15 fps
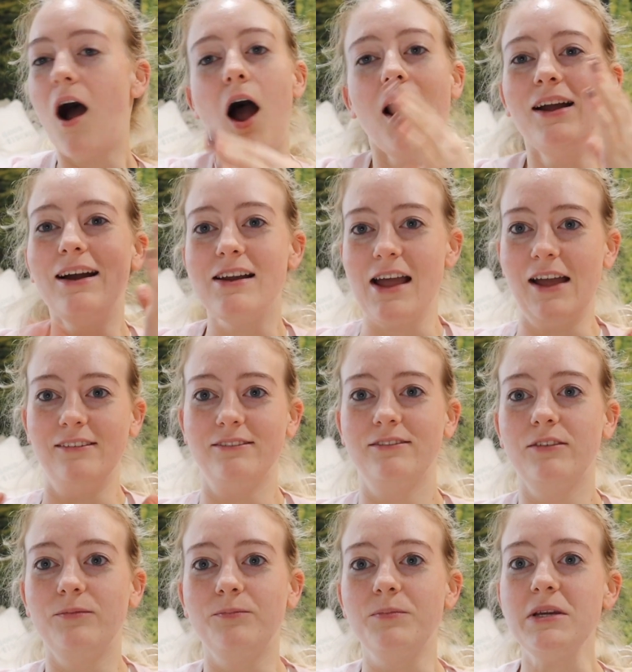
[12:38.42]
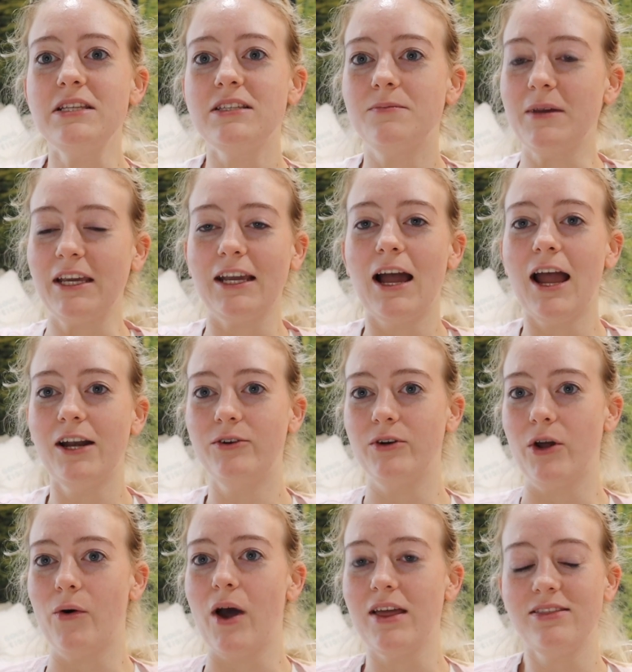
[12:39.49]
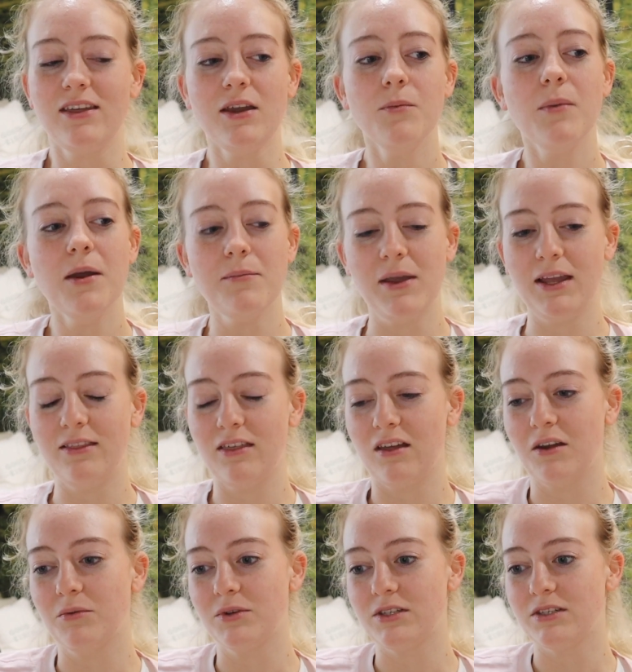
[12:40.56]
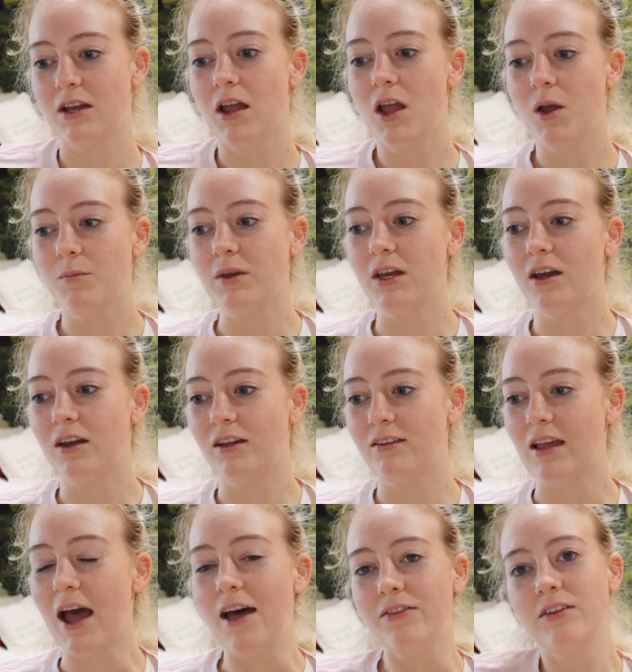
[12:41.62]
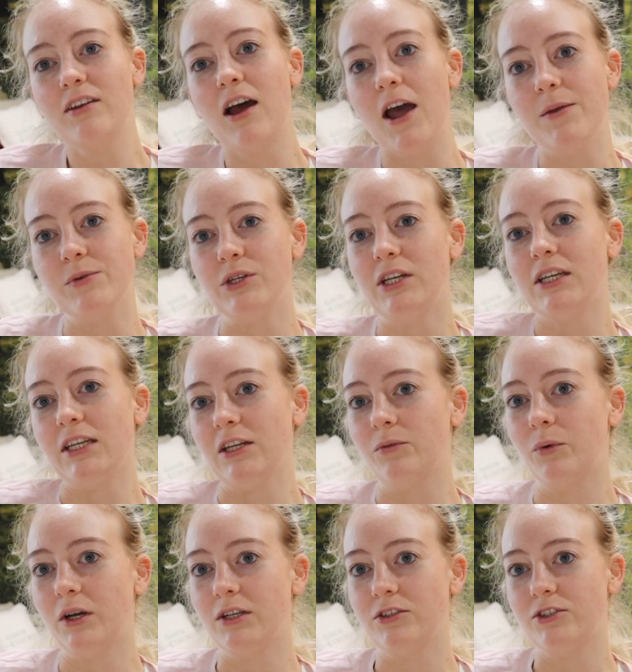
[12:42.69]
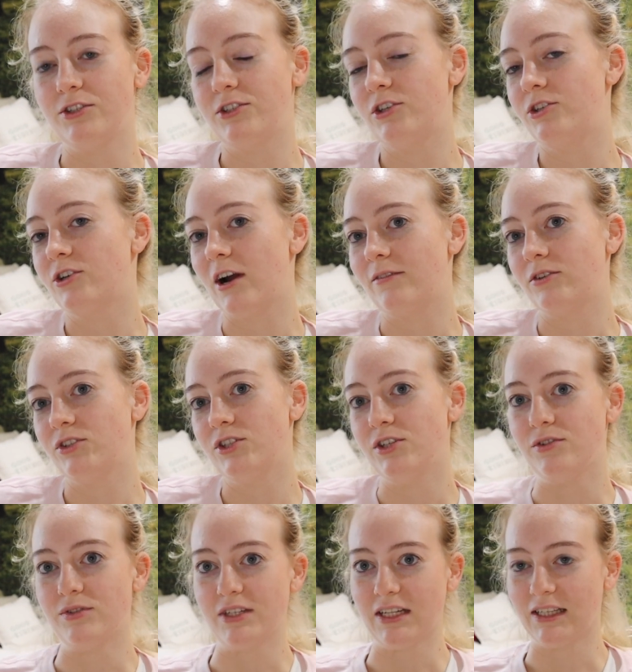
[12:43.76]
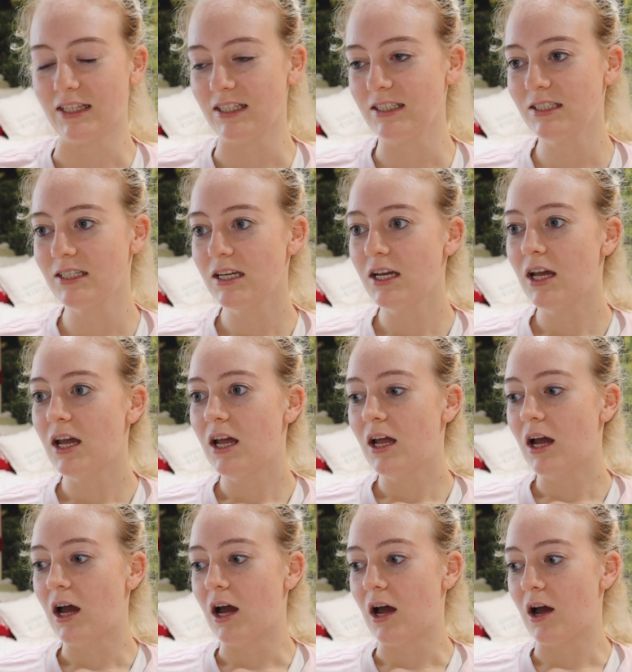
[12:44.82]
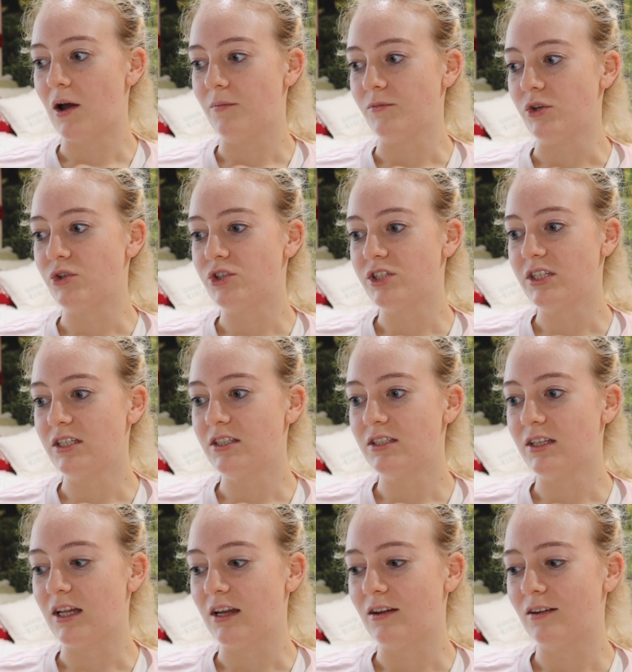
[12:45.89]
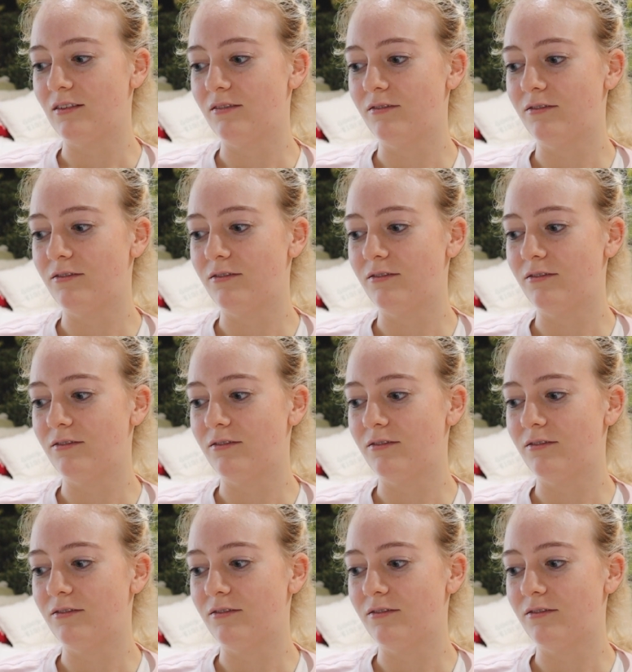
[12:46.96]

Again, beats me. I don't know. I think my main thing was because at the time you didn't need one to travel to New Zealand. You just needed to like,